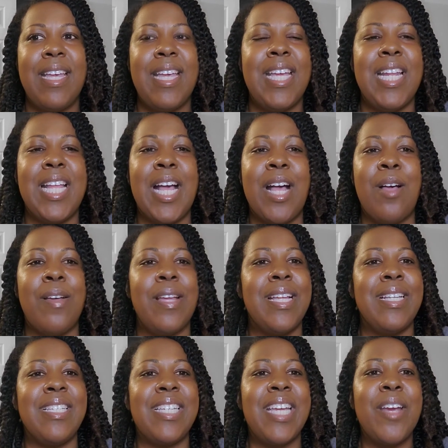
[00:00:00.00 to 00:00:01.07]
and how
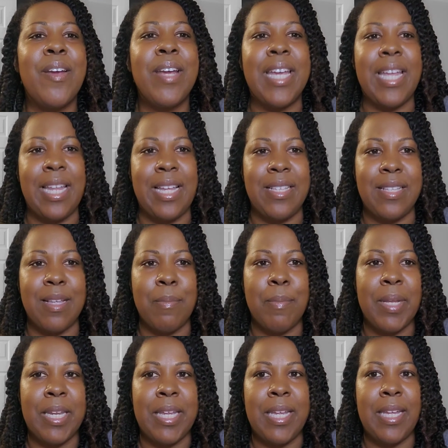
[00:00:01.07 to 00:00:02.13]
interrogating
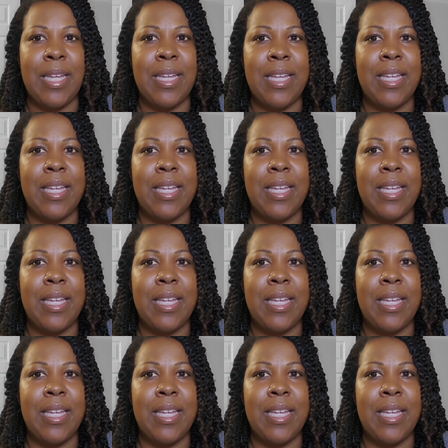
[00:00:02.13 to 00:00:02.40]
somebody